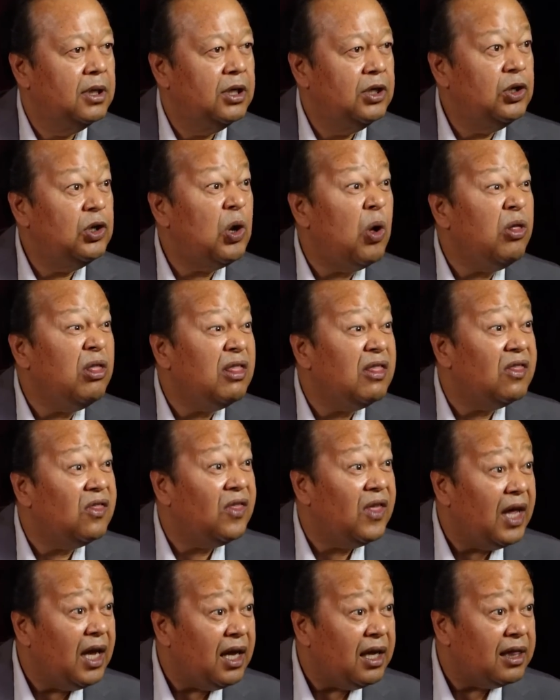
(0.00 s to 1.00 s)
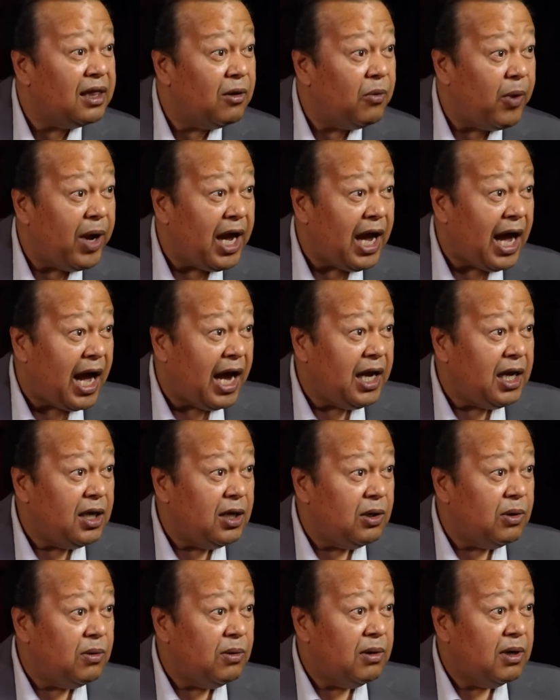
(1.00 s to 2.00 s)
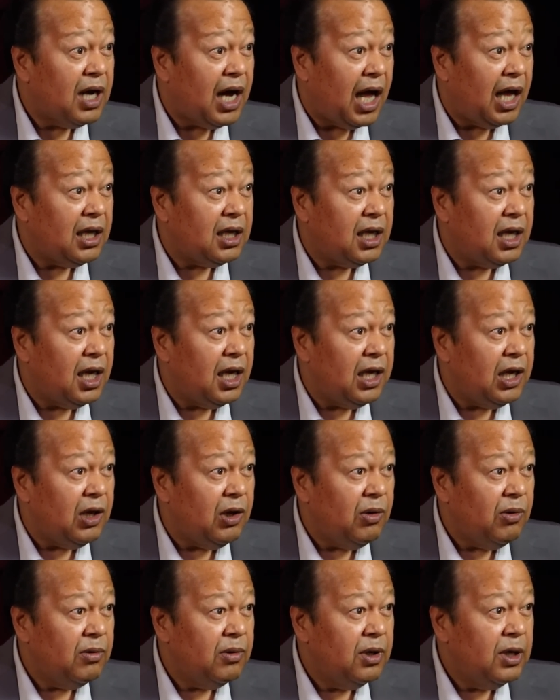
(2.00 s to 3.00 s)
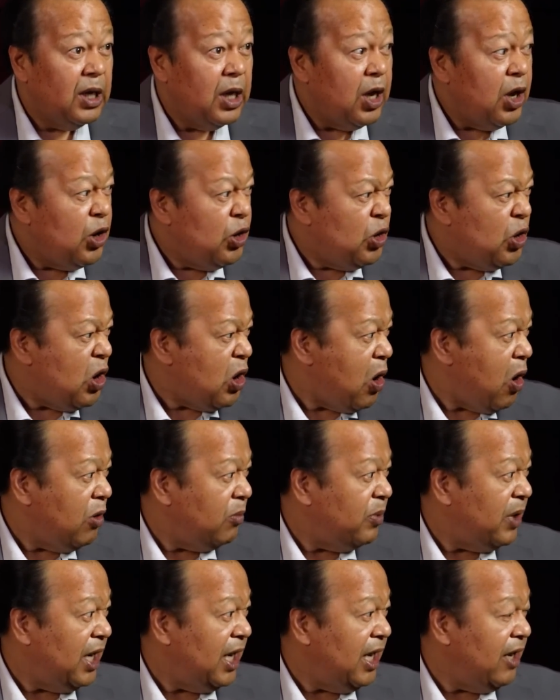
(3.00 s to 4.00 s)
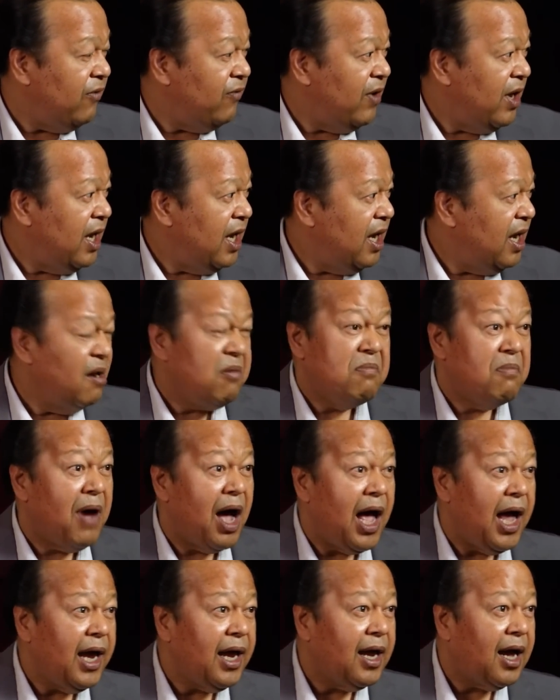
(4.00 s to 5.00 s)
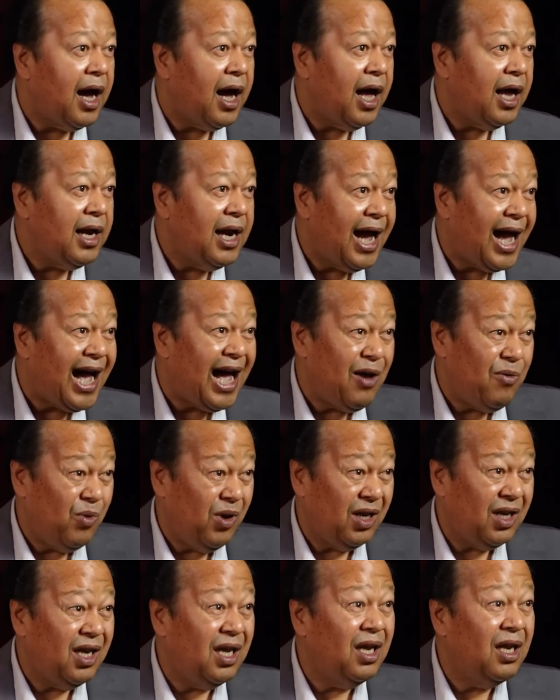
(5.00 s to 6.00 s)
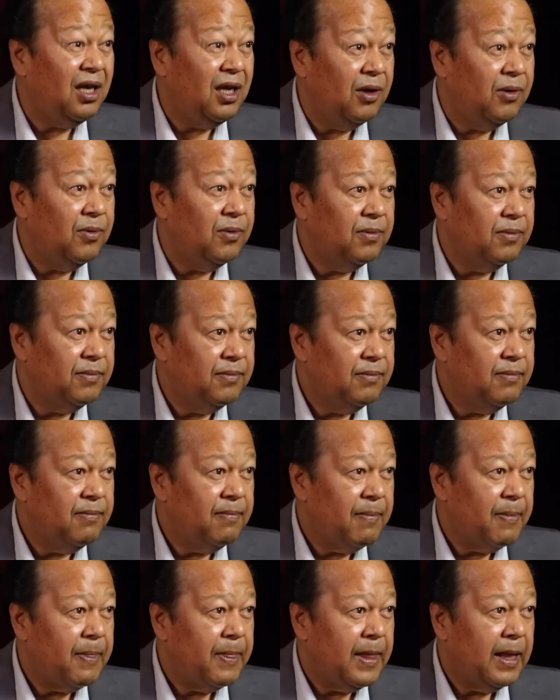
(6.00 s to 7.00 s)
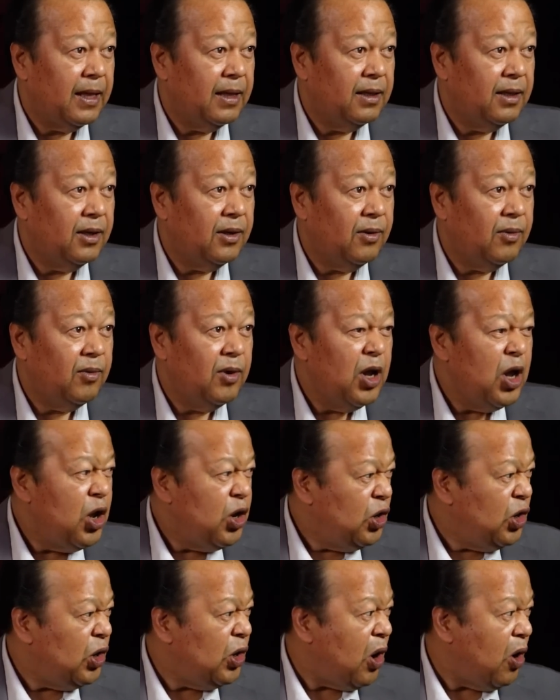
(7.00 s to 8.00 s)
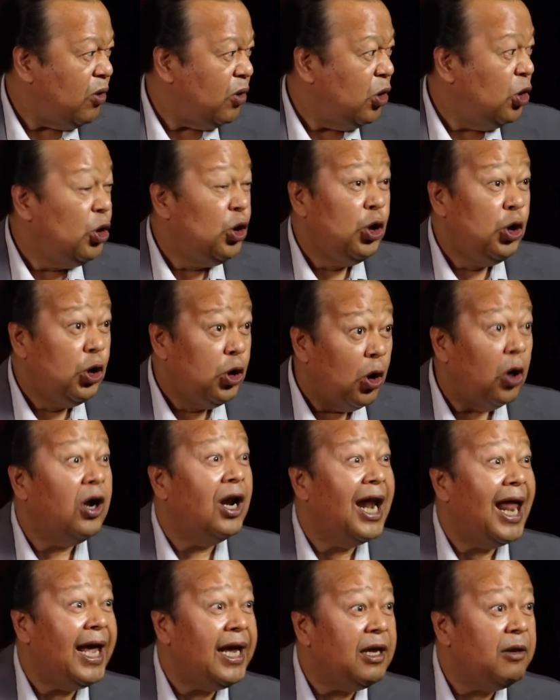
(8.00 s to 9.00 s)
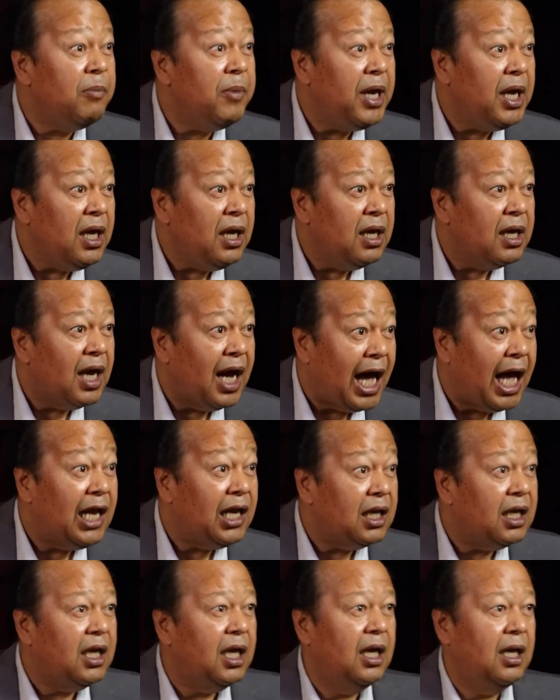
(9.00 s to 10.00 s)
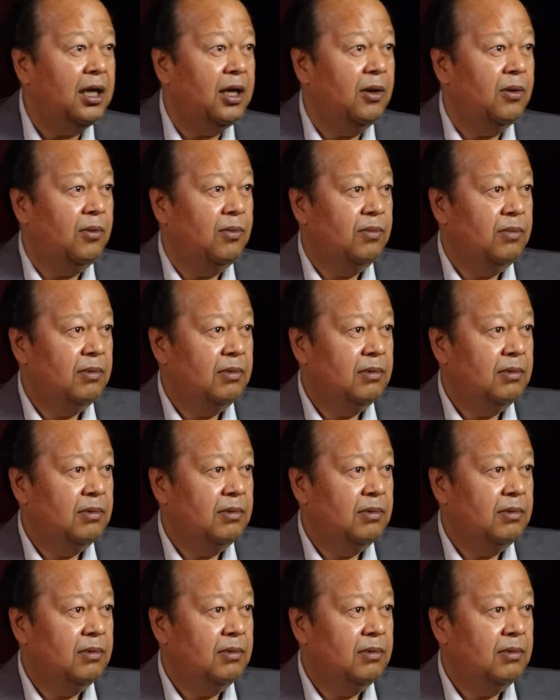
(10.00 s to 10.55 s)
You don't think the way I do, I'll kill you. You don't believe in my God, I will kill you. You don't look like me, I'll kill you.